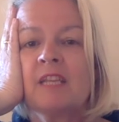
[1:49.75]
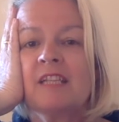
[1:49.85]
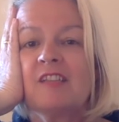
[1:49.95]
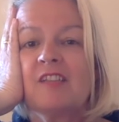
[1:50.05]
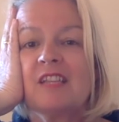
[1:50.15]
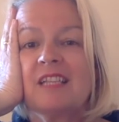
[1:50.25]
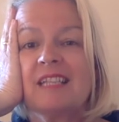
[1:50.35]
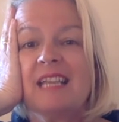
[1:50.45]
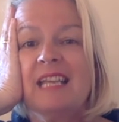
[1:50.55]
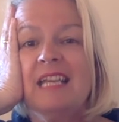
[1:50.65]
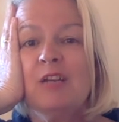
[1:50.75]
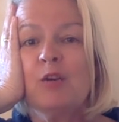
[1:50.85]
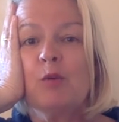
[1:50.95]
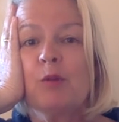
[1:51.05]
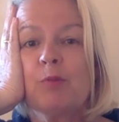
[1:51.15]
so that there's
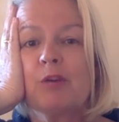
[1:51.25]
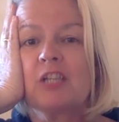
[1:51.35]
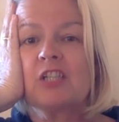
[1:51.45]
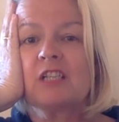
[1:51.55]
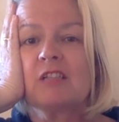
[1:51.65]
equal pressure.